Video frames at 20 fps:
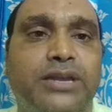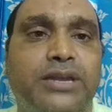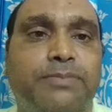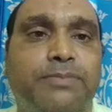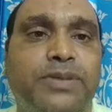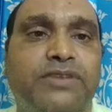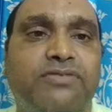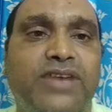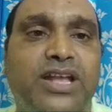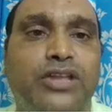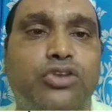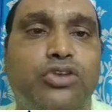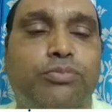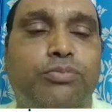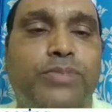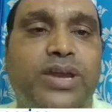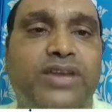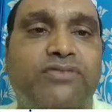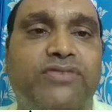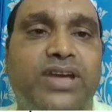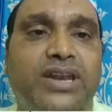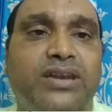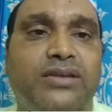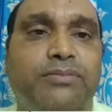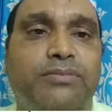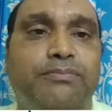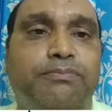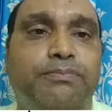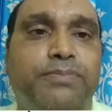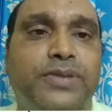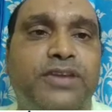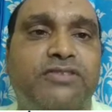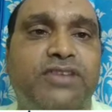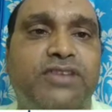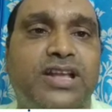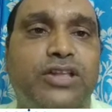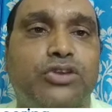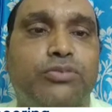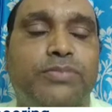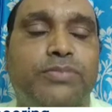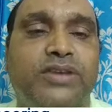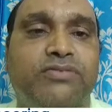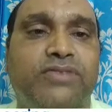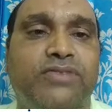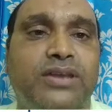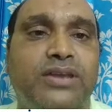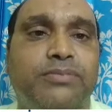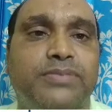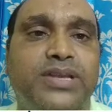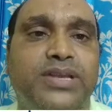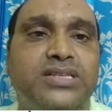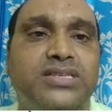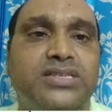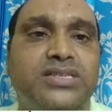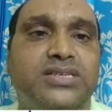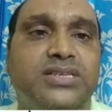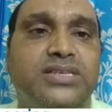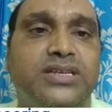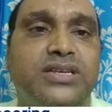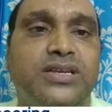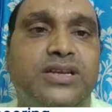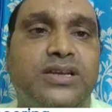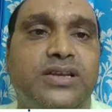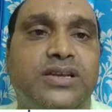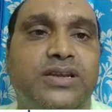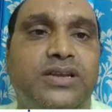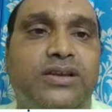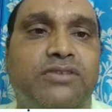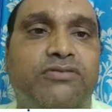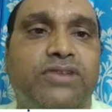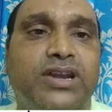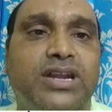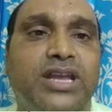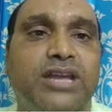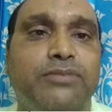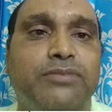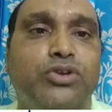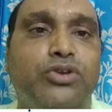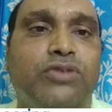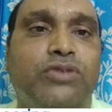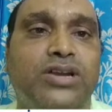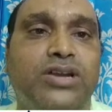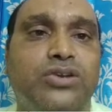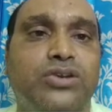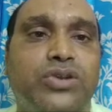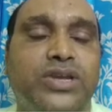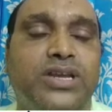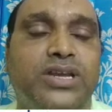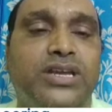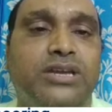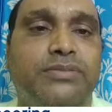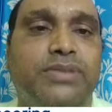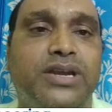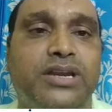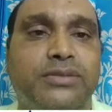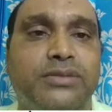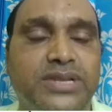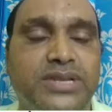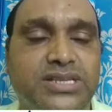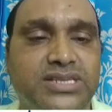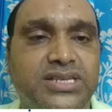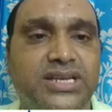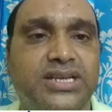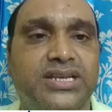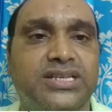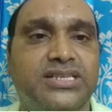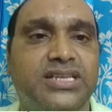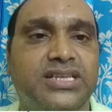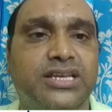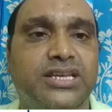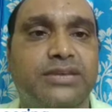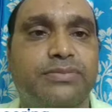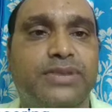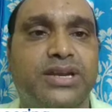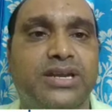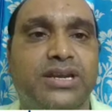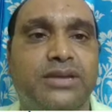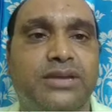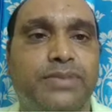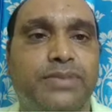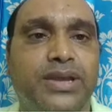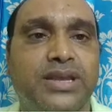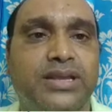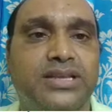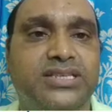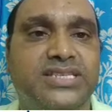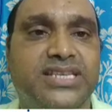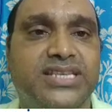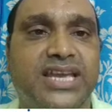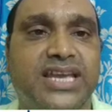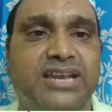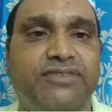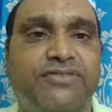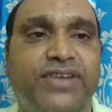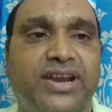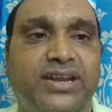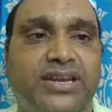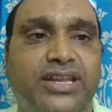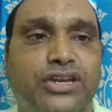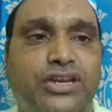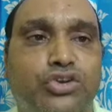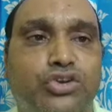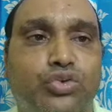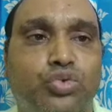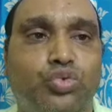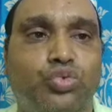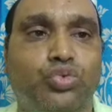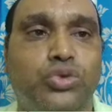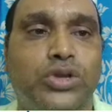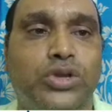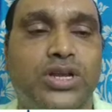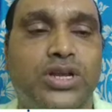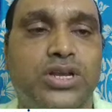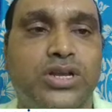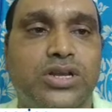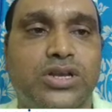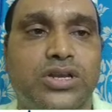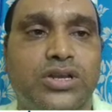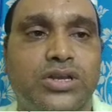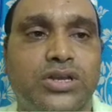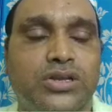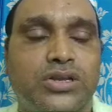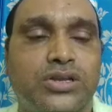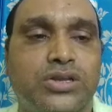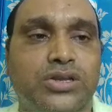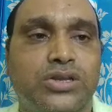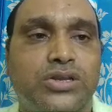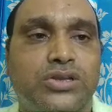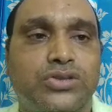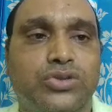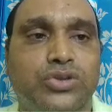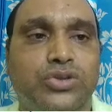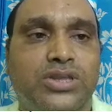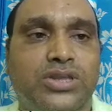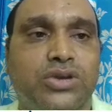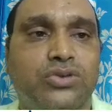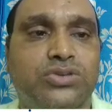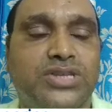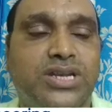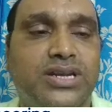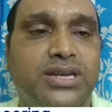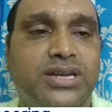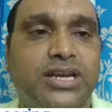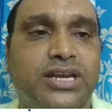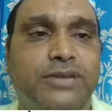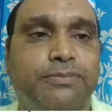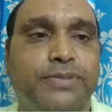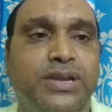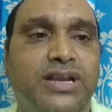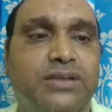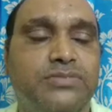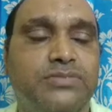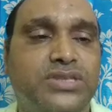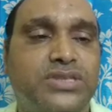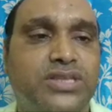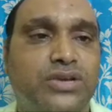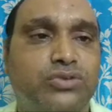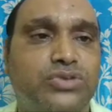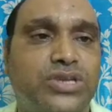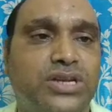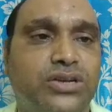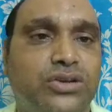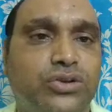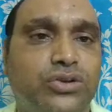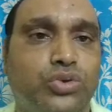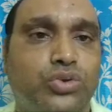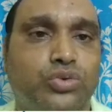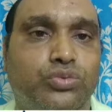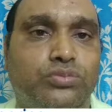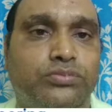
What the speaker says: p value by 1. P value by 1 means one time you want to increment means it is incremented by scale factor 2. So 1000 it becomes 1002.